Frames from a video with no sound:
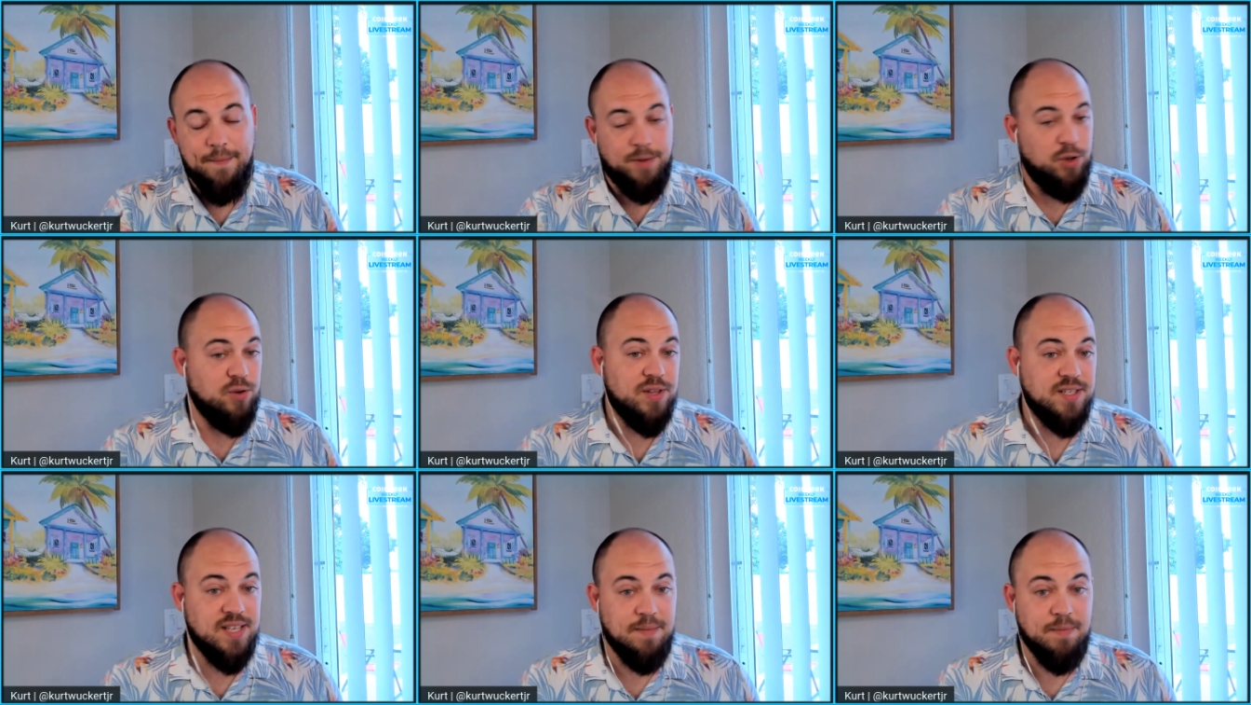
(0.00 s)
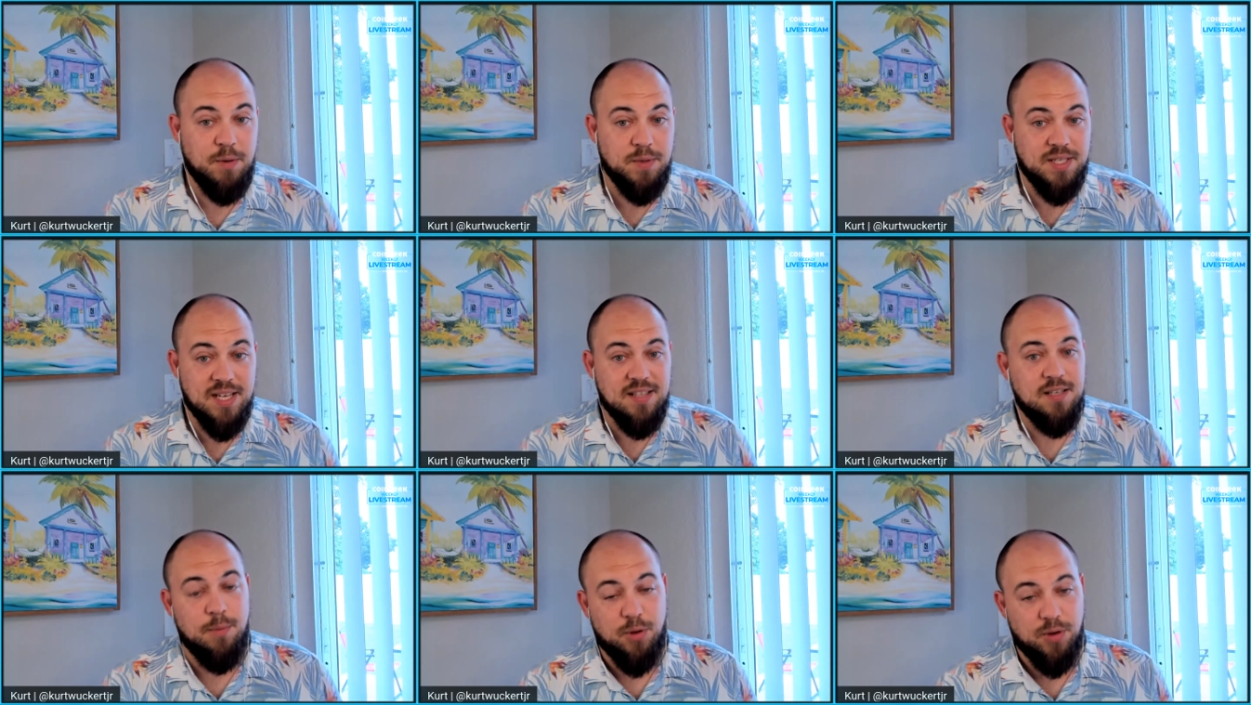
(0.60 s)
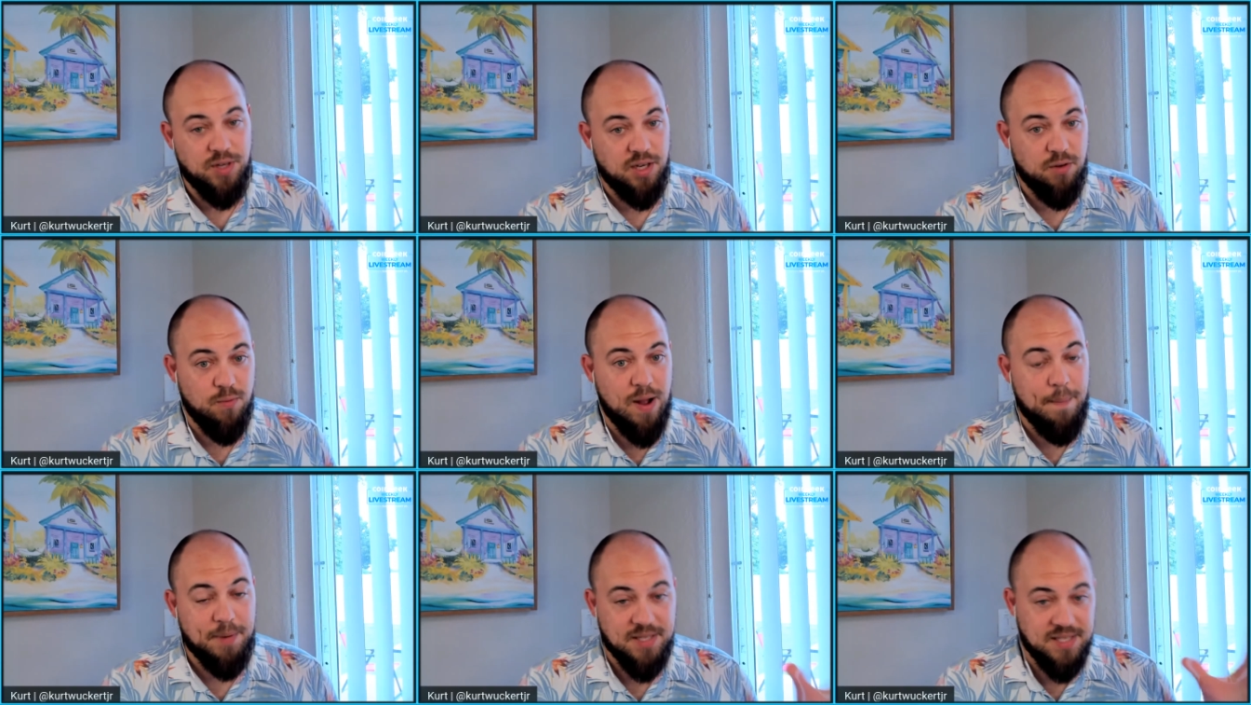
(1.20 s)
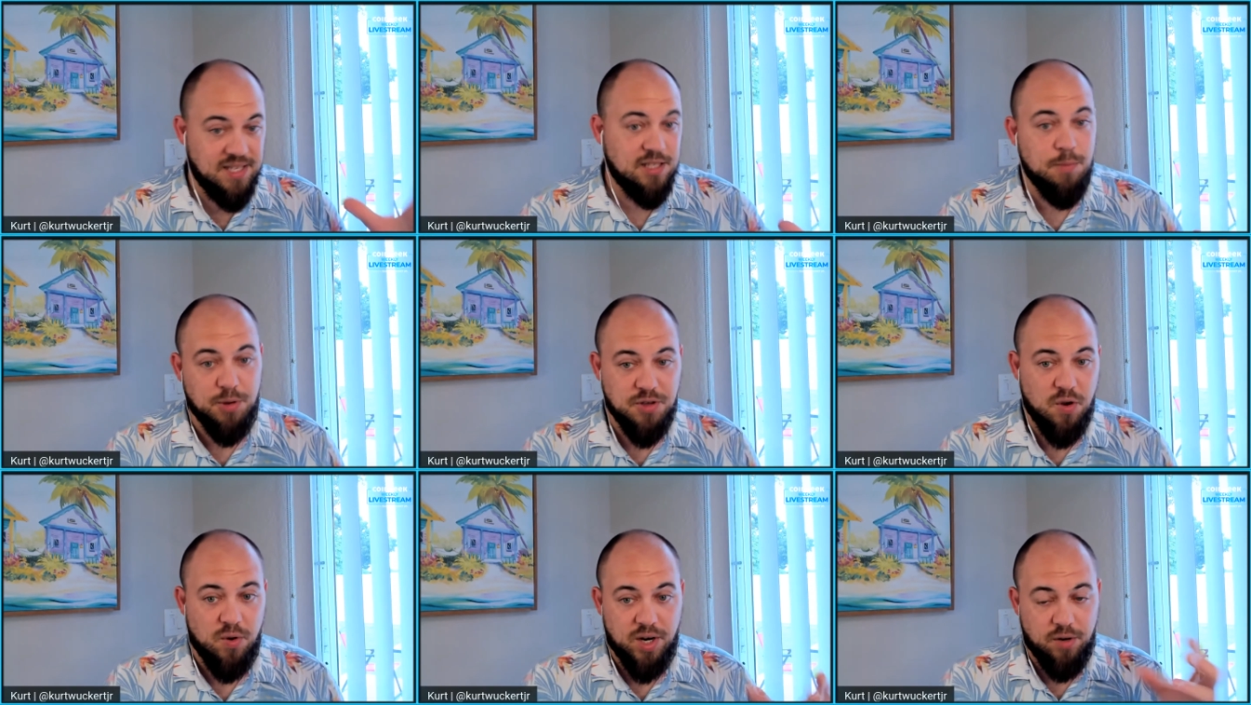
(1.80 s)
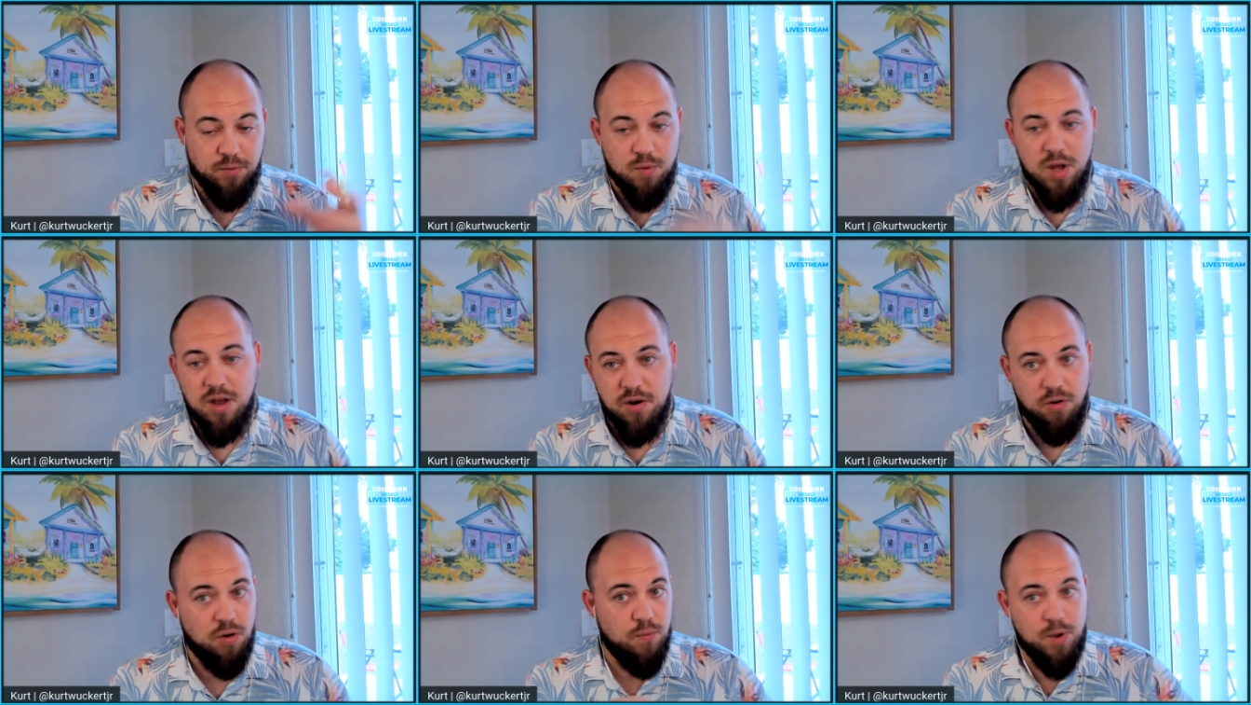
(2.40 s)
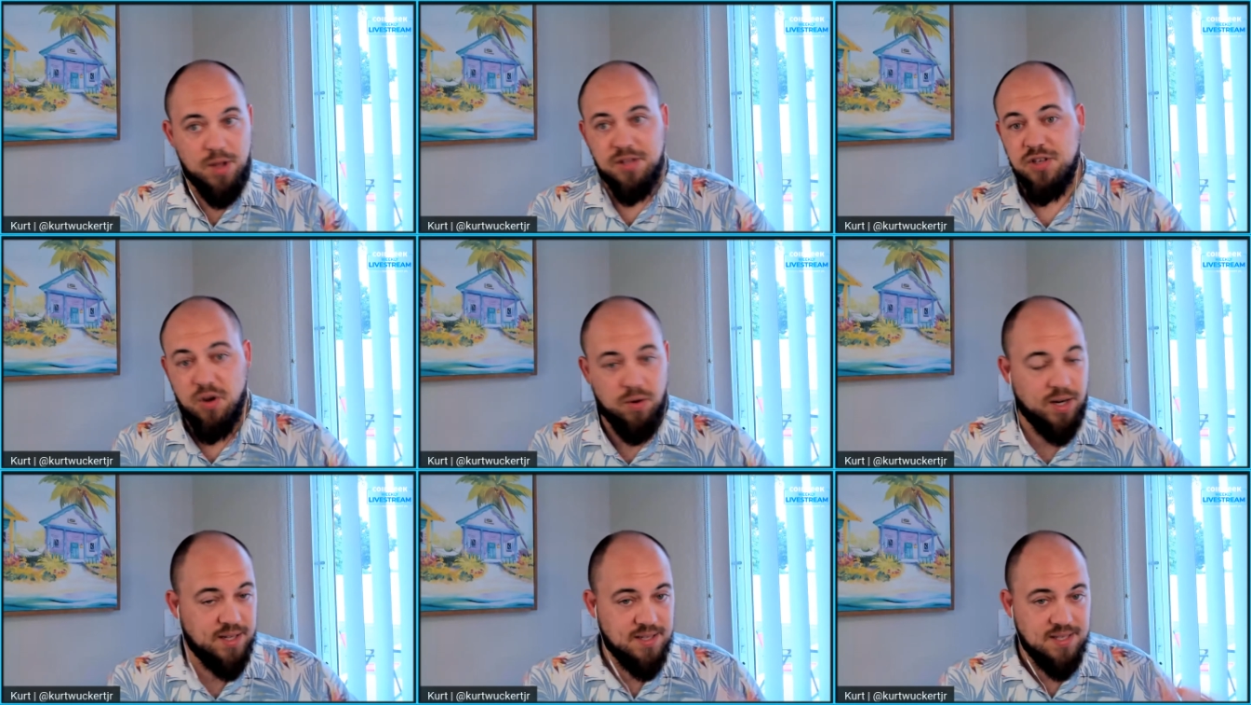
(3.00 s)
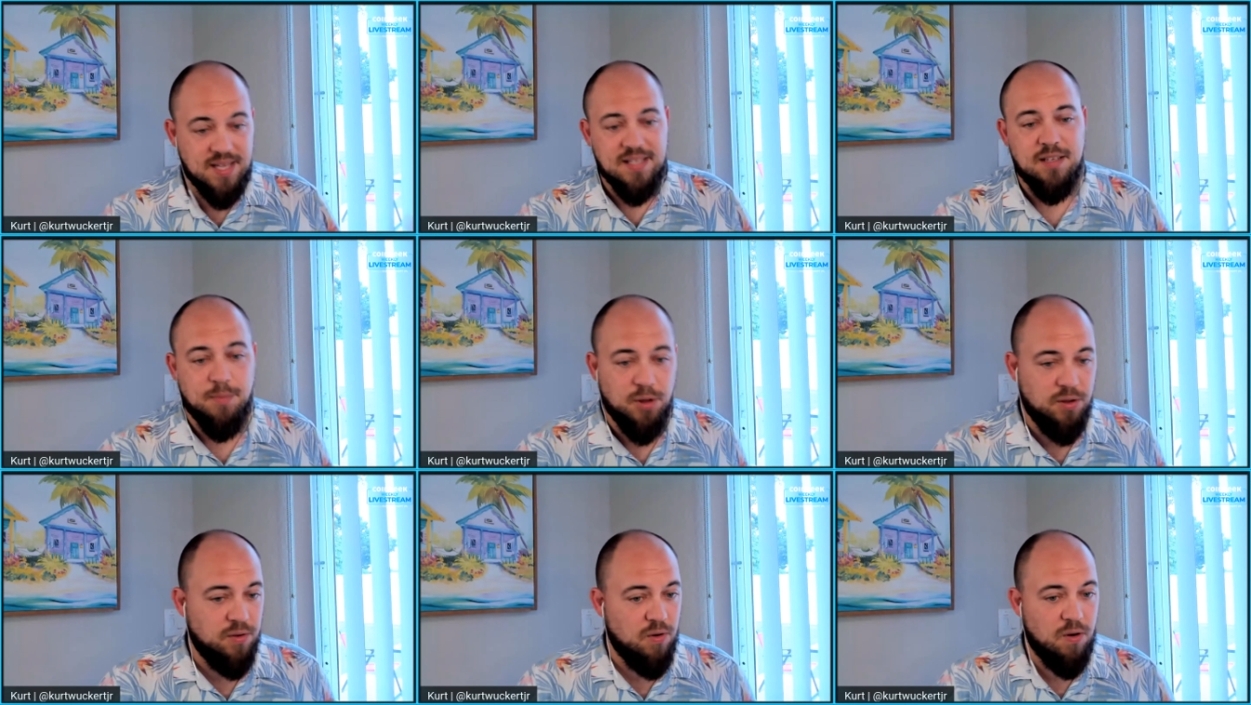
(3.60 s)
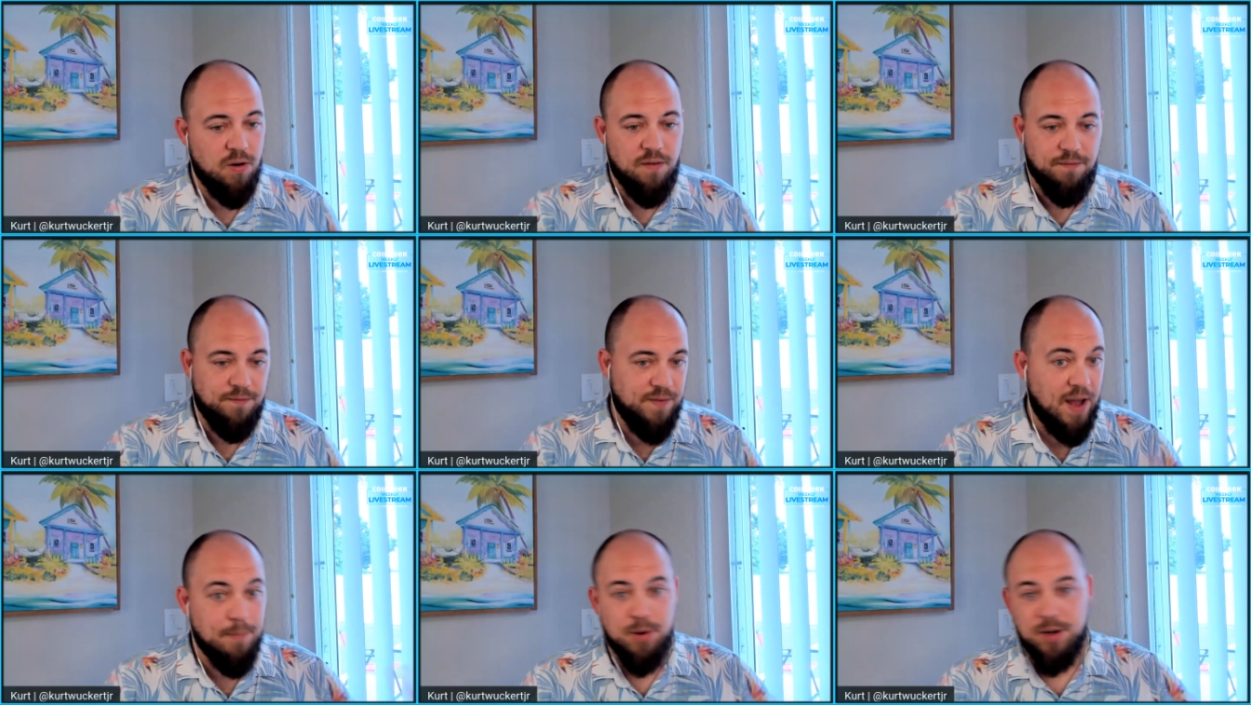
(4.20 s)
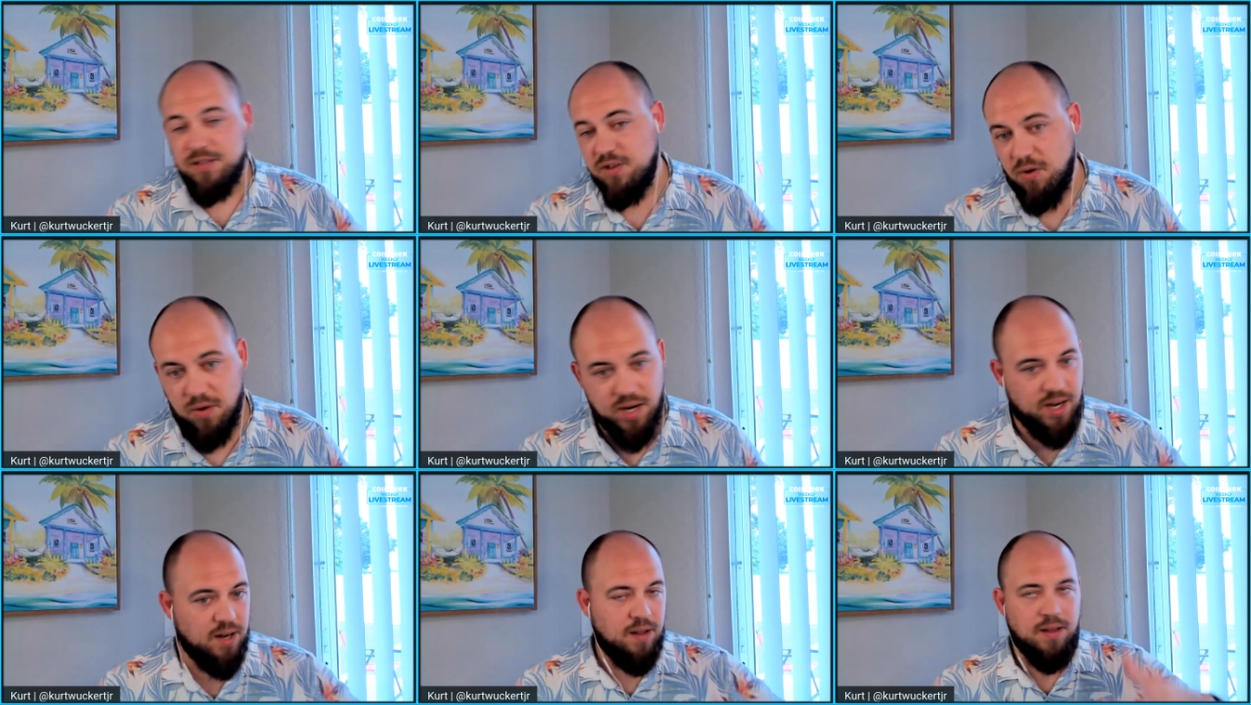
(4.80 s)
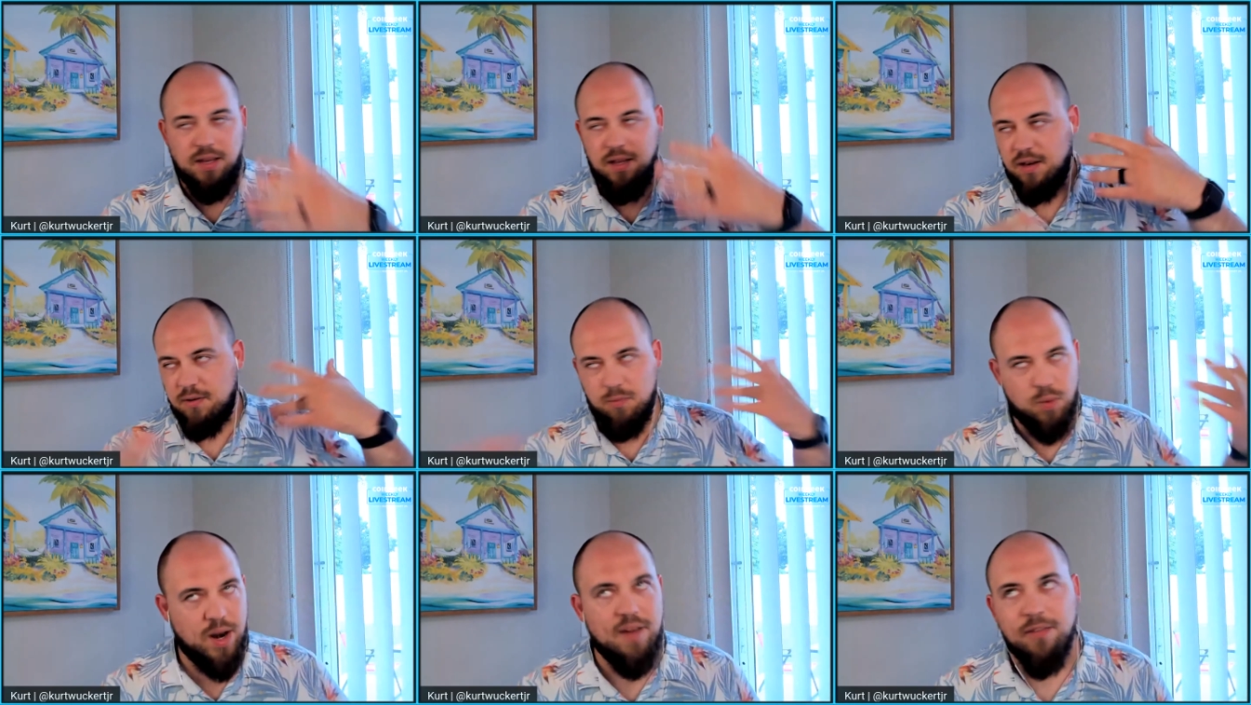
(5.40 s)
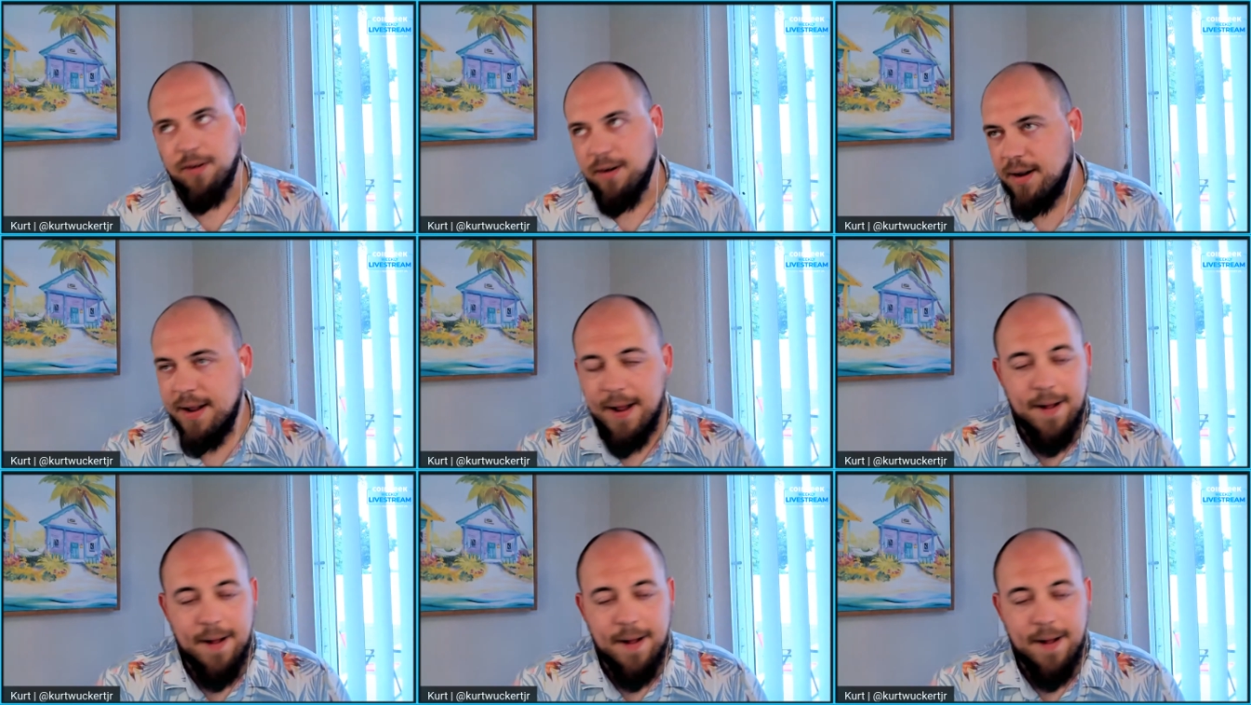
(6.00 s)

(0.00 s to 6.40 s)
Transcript: And you do the same thing with Sensible. You can wrap a Sensible token in Run, or a Run token in Sensible, or a Fabriik token in whatever.